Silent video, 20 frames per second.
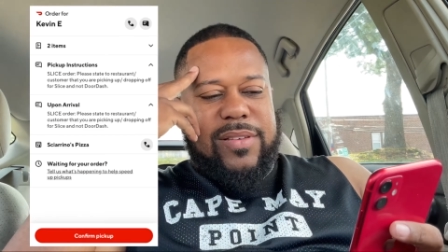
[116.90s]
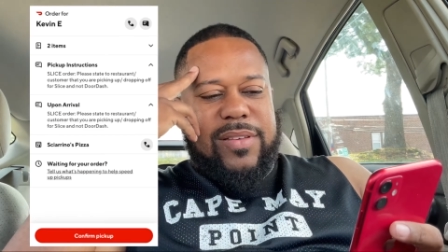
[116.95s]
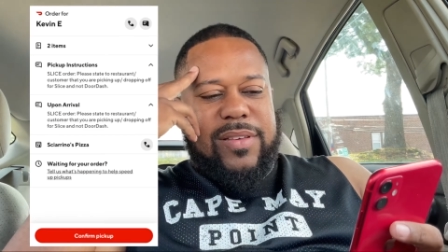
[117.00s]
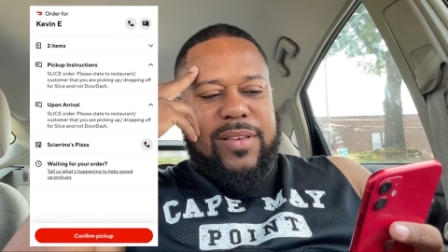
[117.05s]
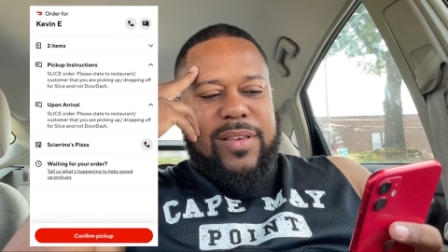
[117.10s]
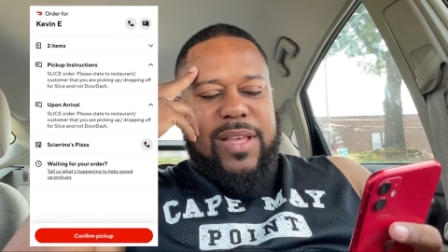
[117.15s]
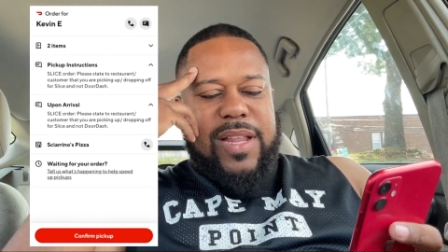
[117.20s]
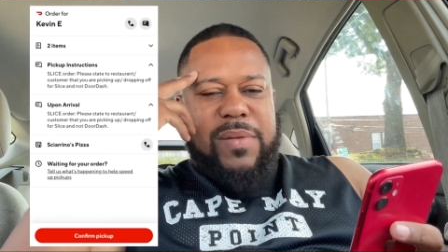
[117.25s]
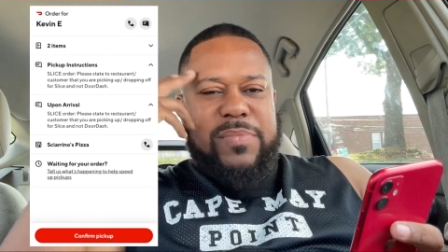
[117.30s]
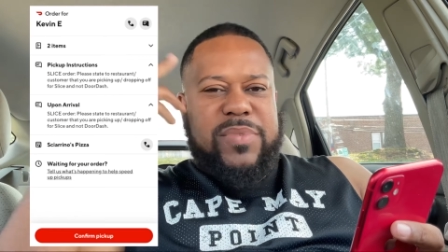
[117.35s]

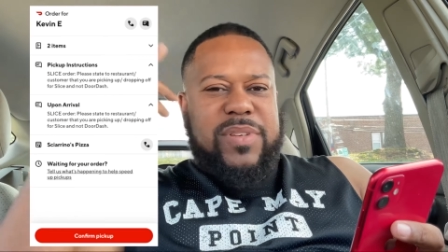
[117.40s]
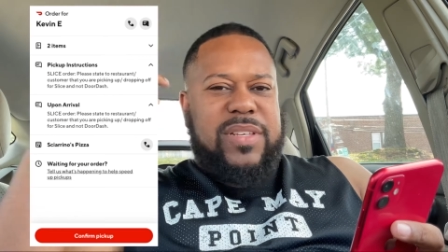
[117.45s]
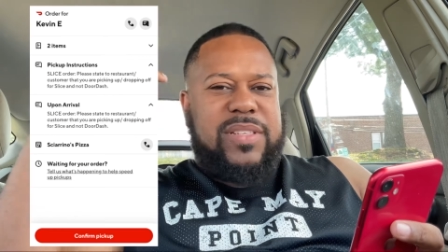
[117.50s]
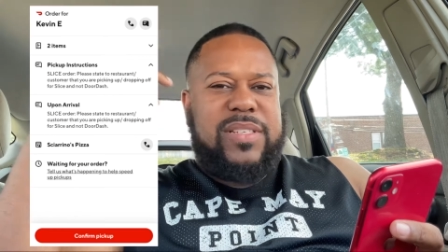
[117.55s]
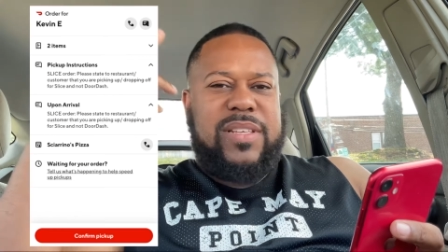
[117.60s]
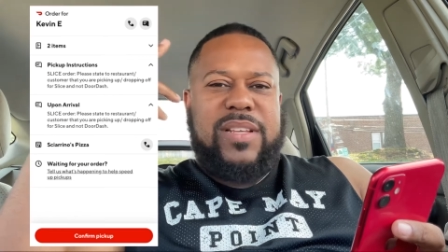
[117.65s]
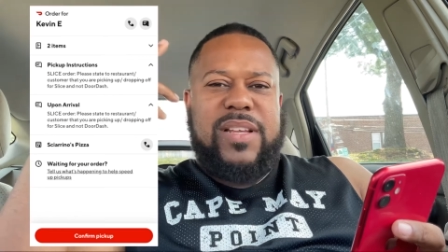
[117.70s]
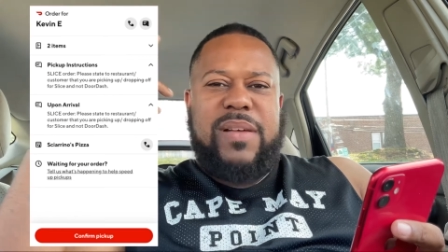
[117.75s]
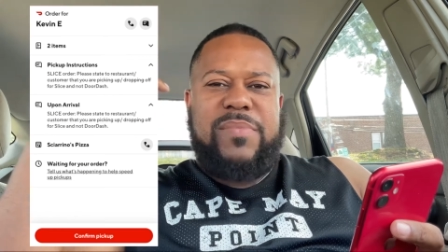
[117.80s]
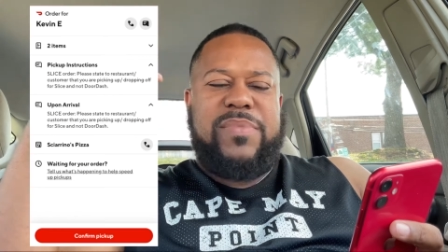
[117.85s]
And I'm just
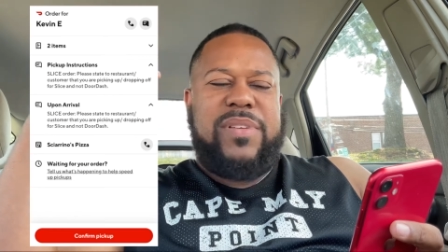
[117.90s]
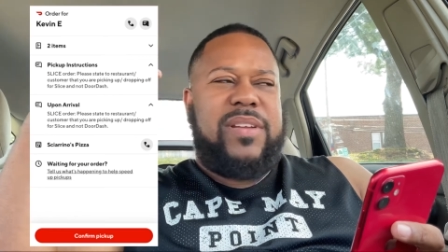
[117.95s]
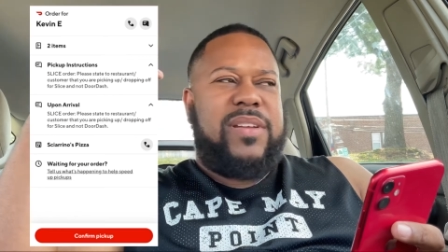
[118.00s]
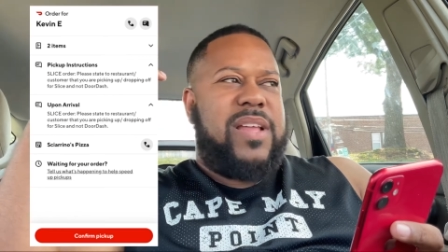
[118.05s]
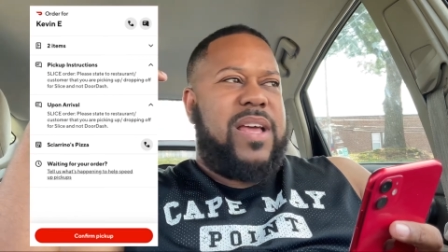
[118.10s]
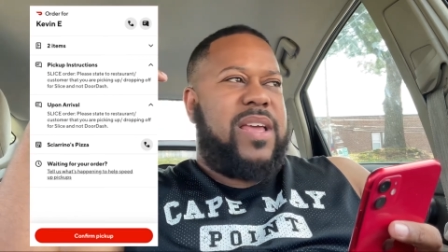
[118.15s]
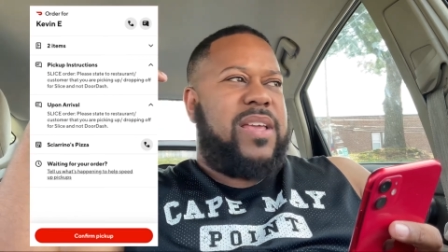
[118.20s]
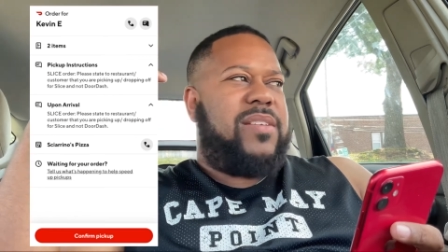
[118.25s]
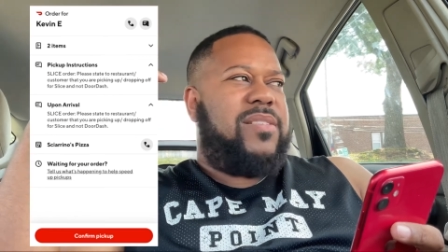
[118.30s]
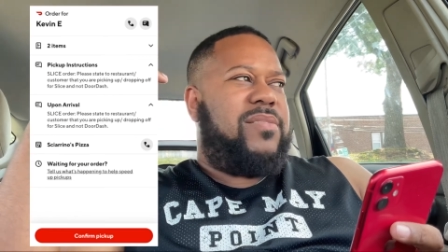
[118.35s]
sitting up there
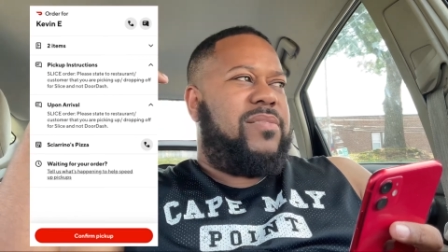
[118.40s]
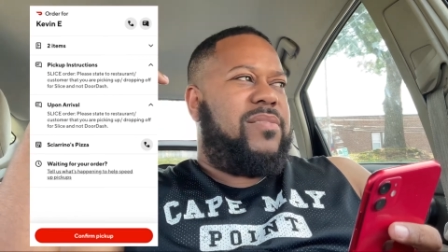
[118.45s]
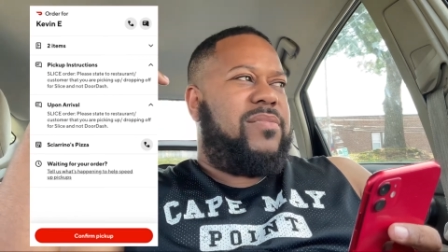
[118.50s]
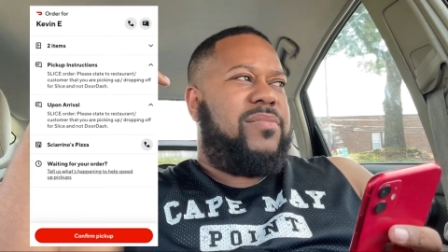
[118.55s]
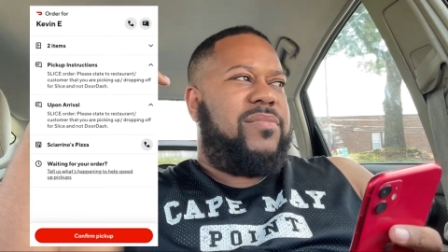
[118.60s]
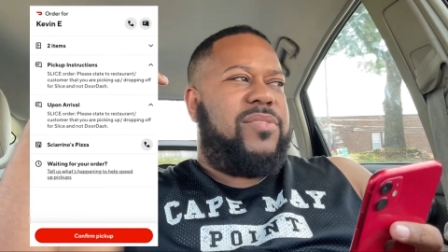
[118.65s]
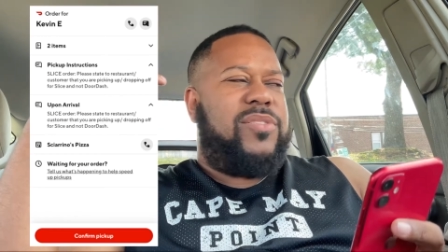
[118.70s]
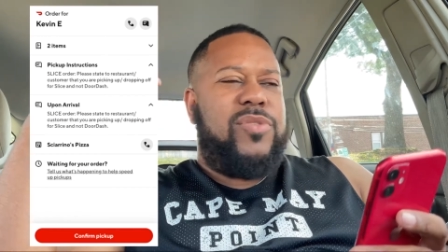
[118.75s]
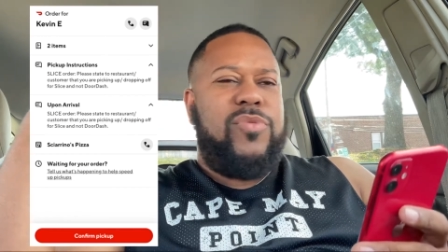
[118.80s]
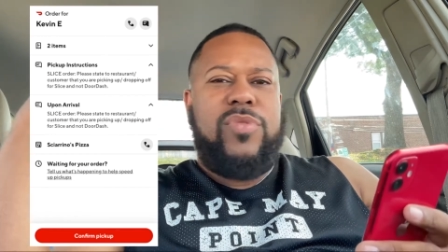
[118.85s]
like,
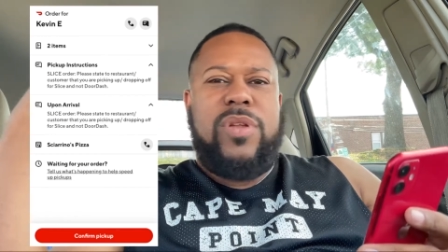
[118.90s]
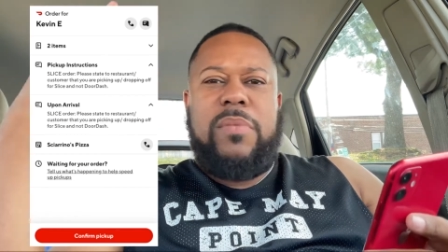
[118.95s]
dude,